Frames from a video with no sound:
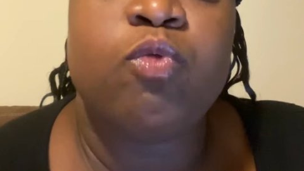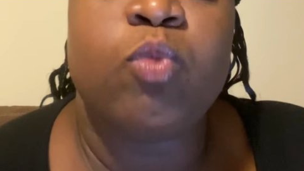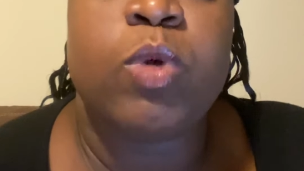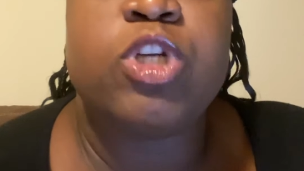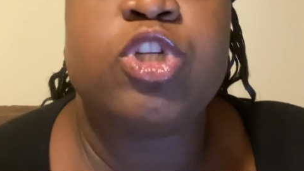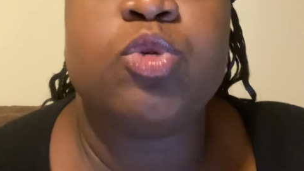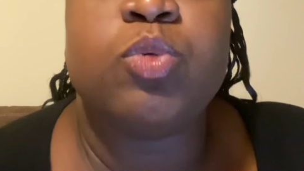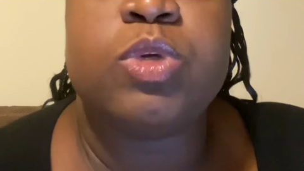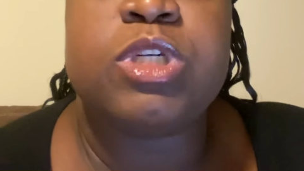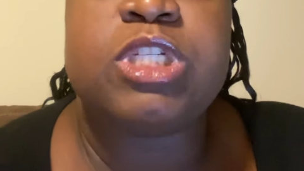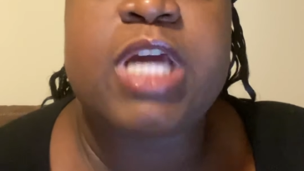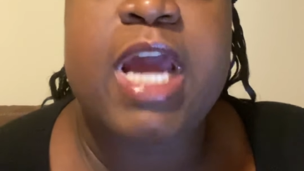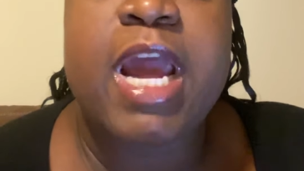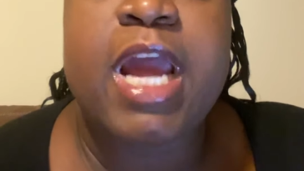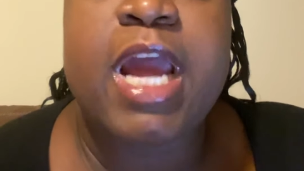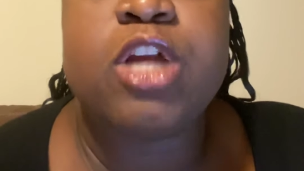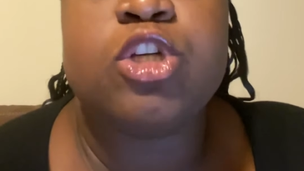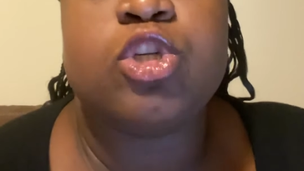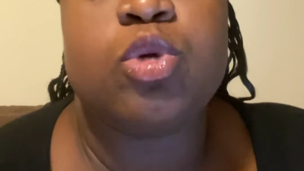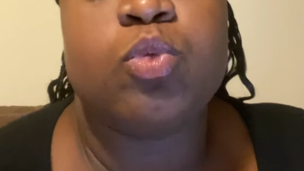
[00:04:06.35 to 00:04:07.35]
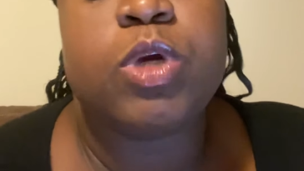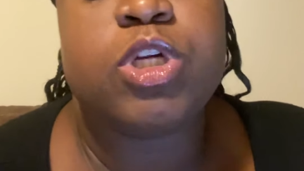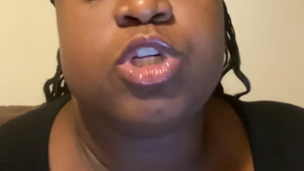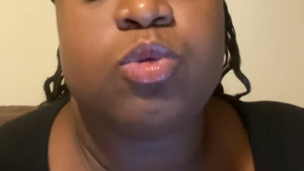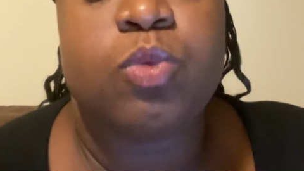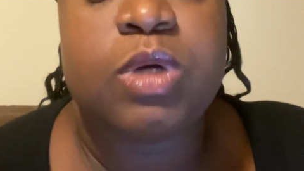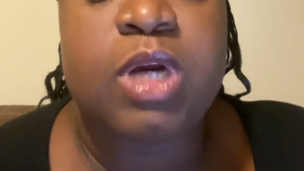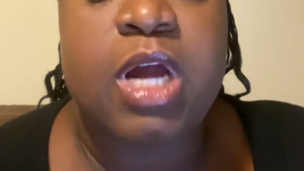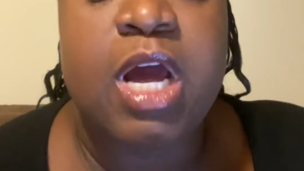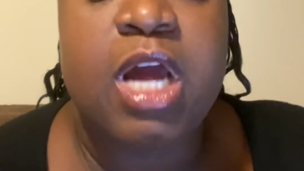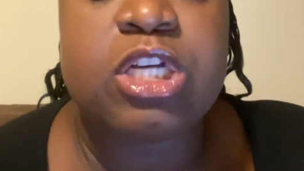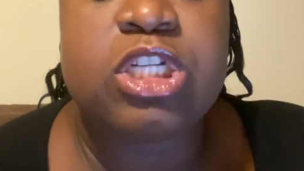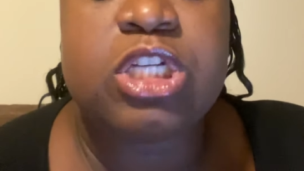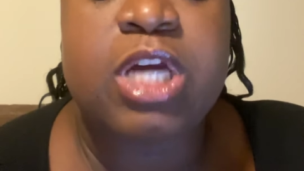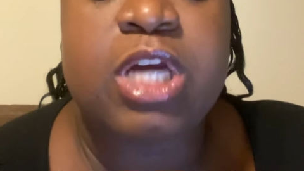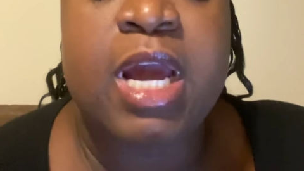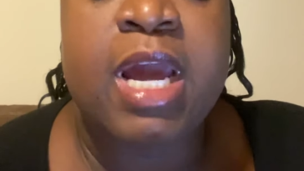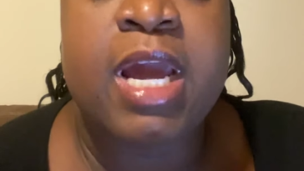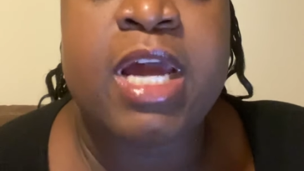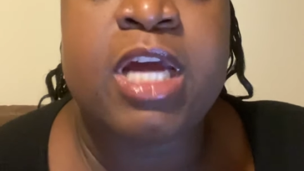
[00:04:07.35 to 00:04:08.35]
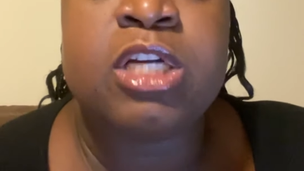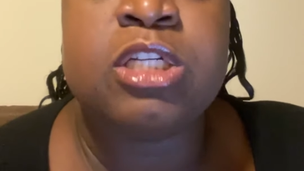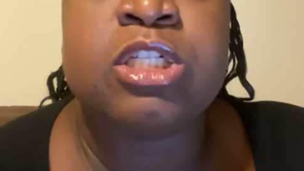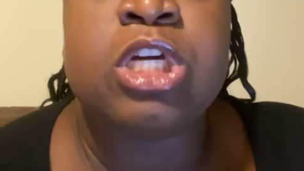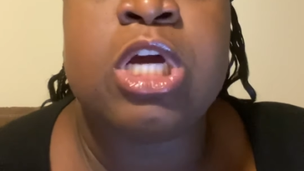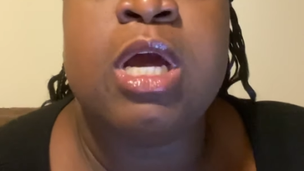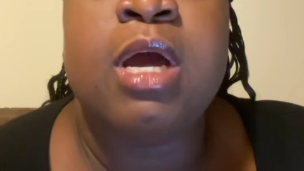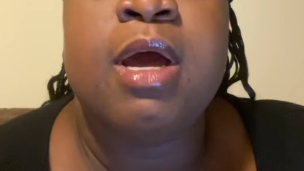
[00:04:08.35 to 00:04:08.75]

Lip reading: what you would change or what you would not change,